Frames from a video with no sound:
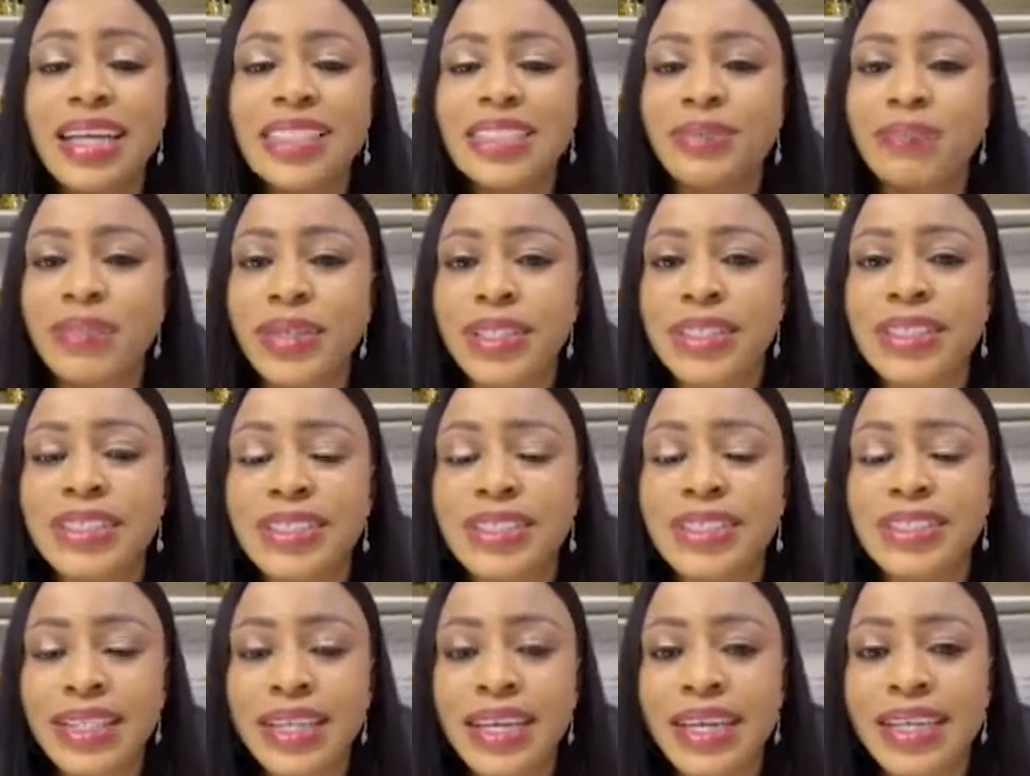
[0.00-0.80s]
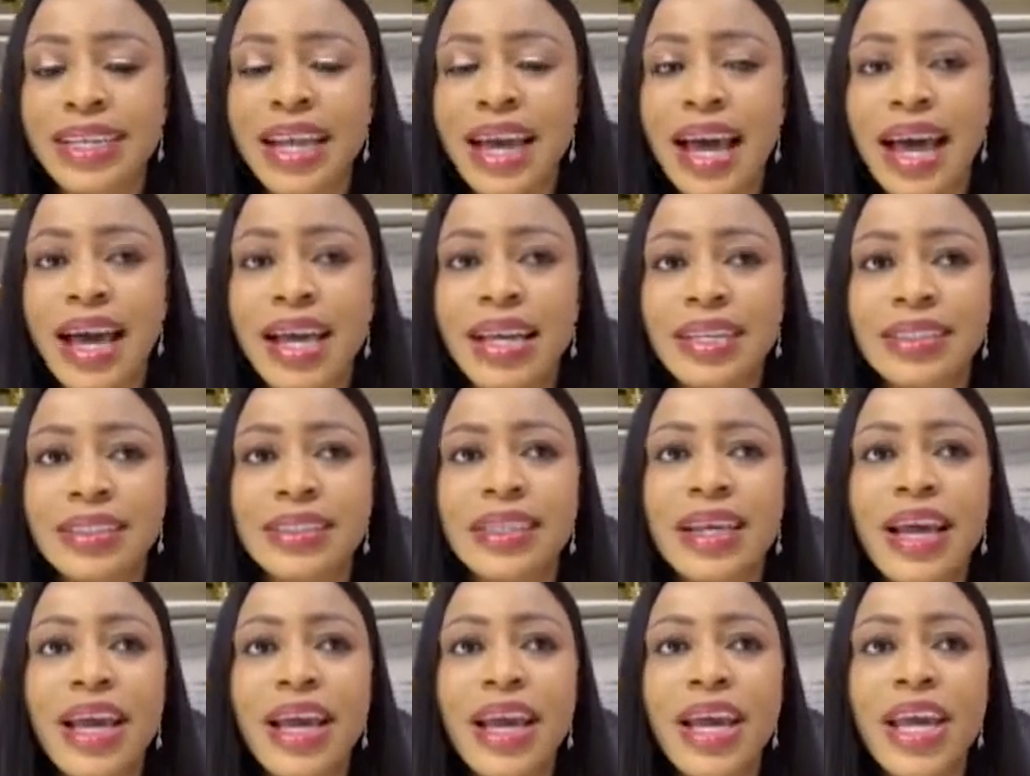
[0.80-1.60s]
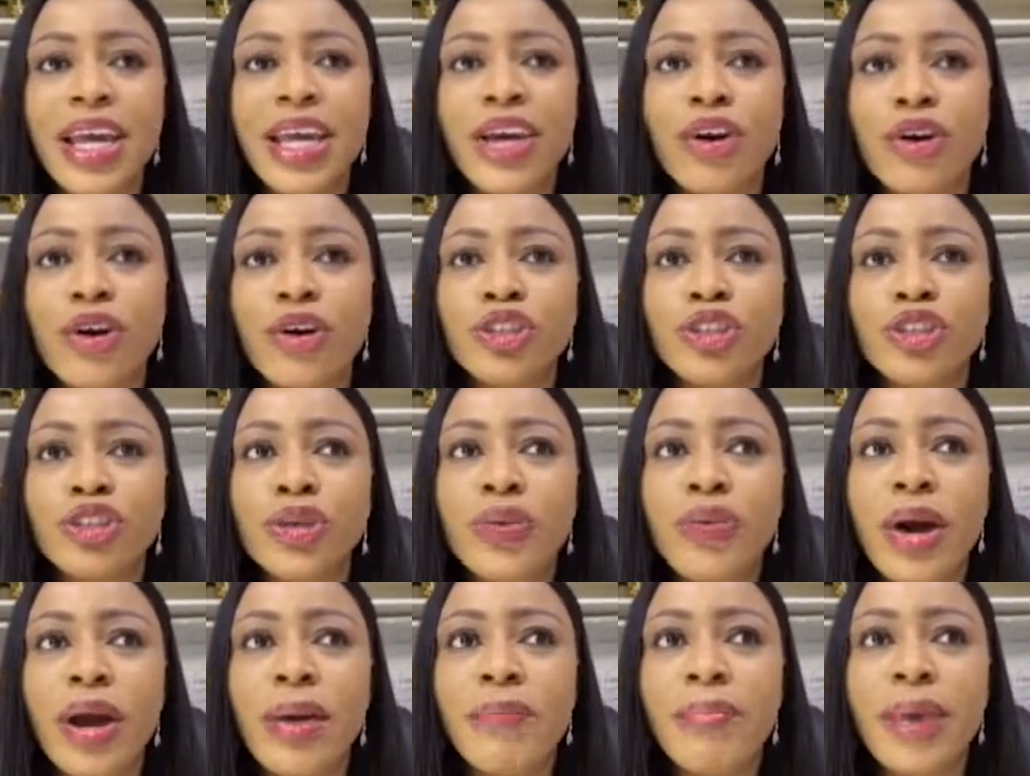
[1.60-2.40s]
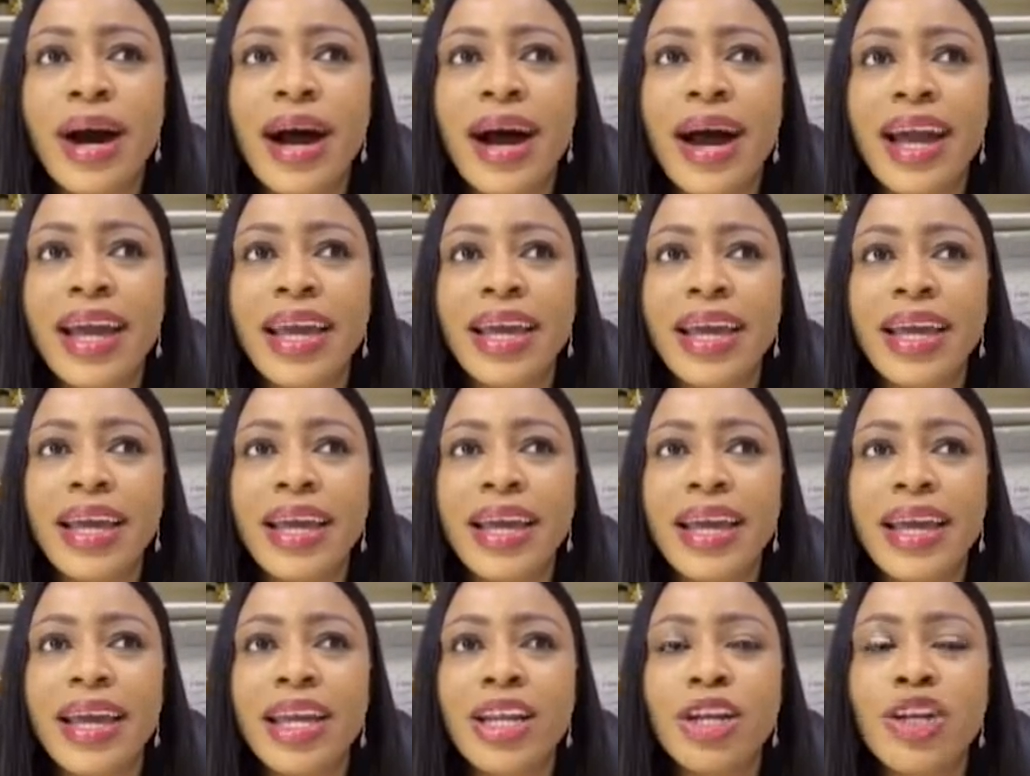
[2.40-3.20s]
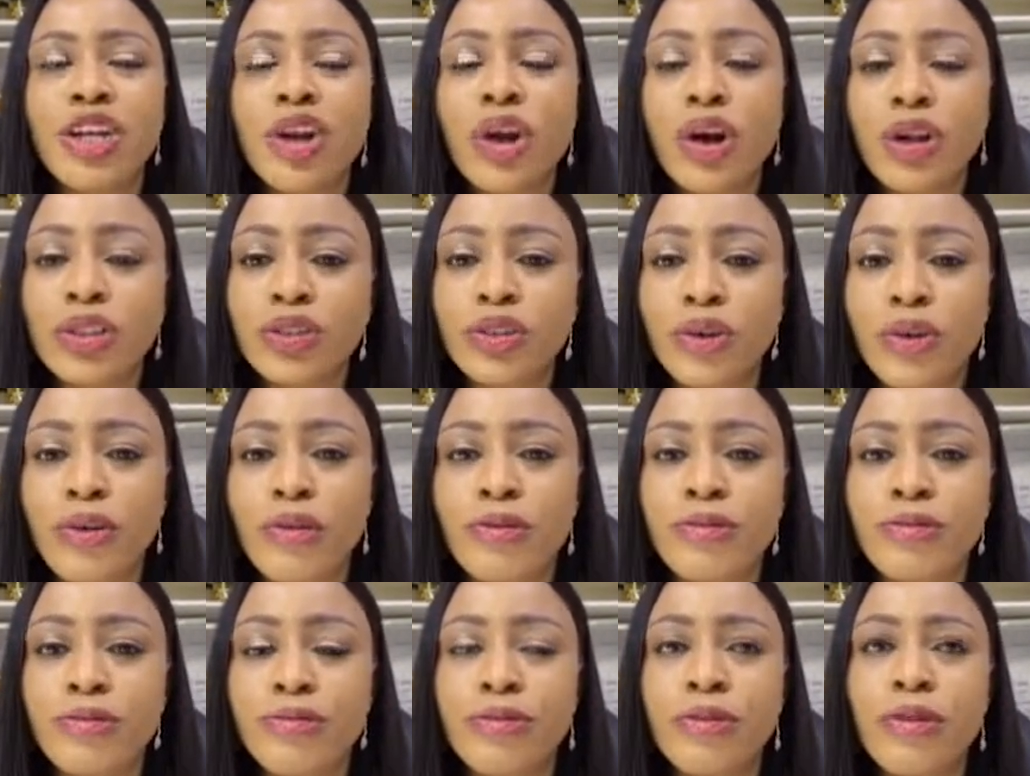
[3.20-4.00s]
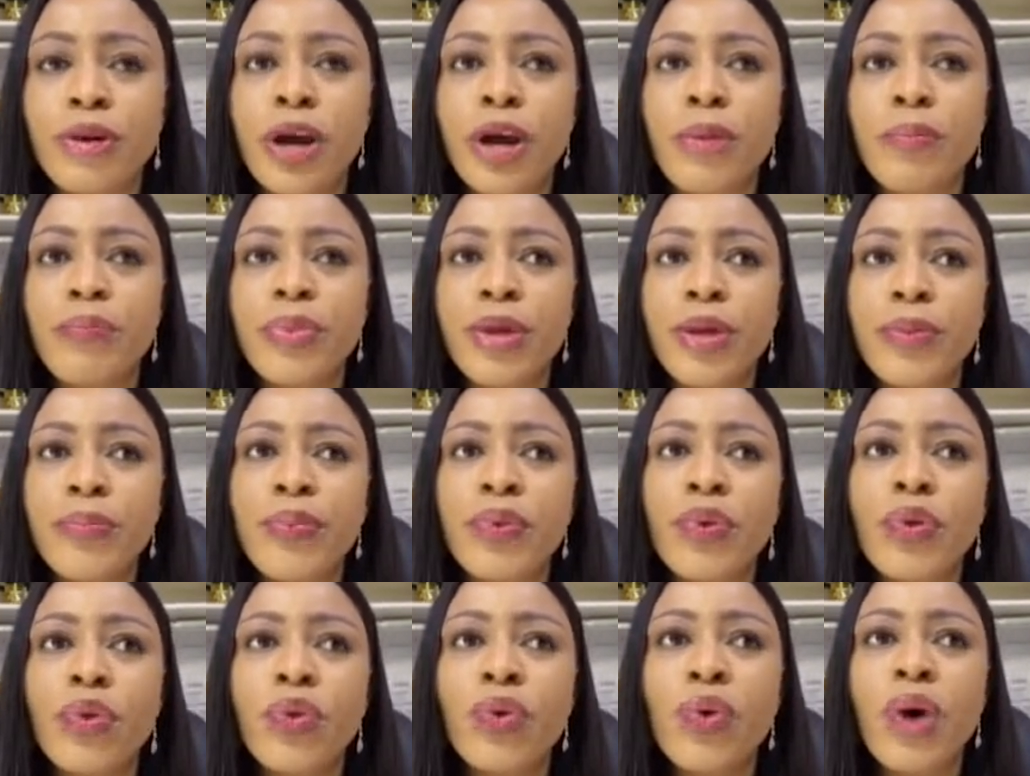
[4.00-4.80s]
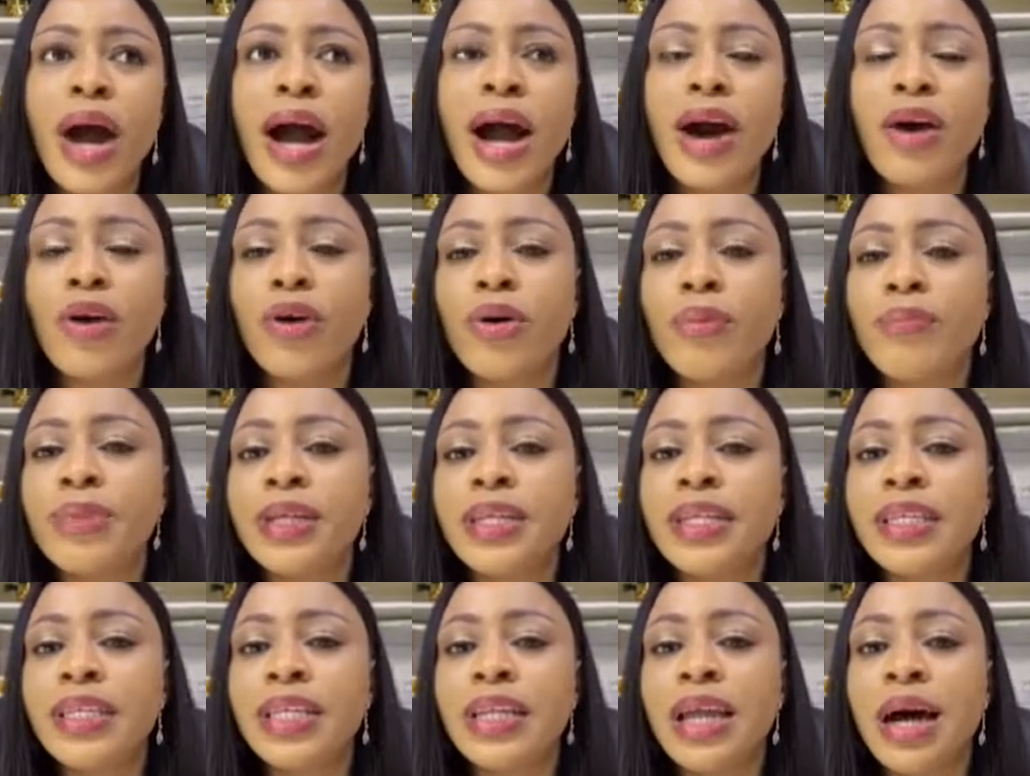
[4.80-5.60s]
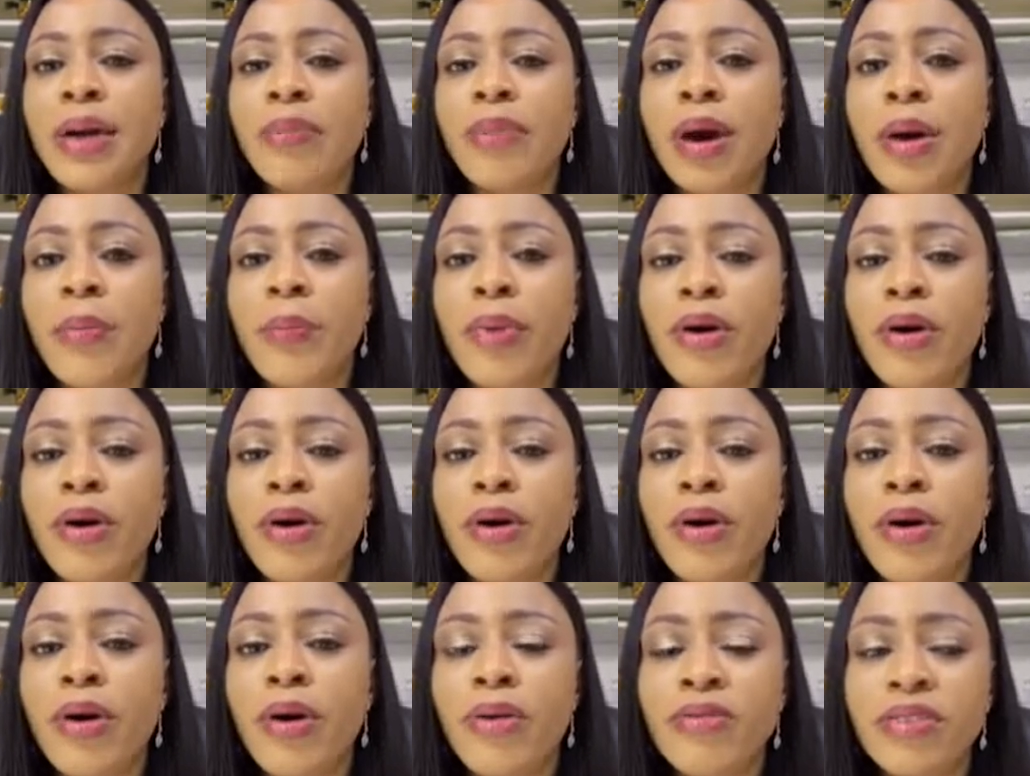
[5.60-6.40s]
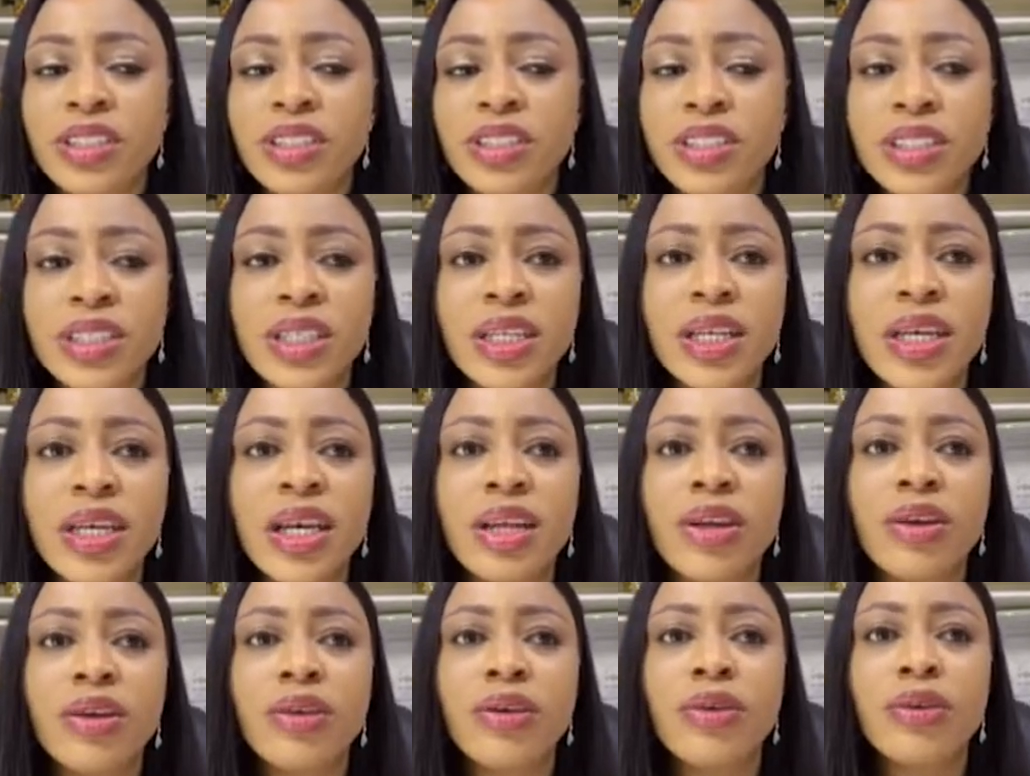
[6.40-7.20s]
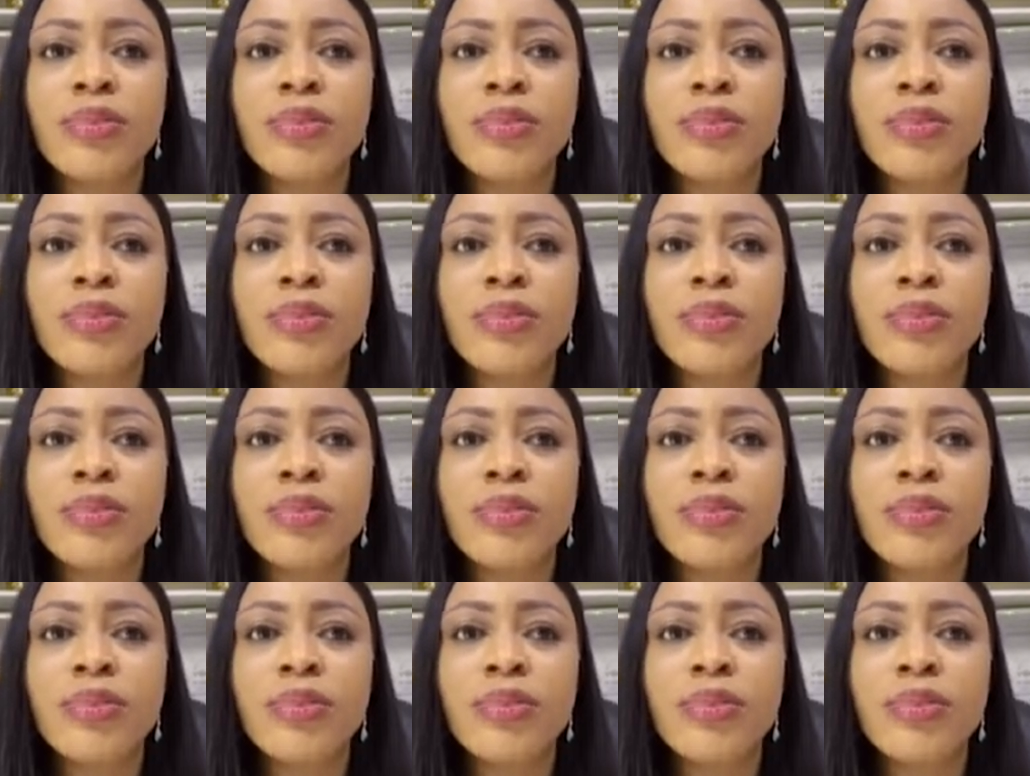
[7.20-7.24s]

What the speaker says: been seen as a country whereby a lot of people are complaining about poverty, a lot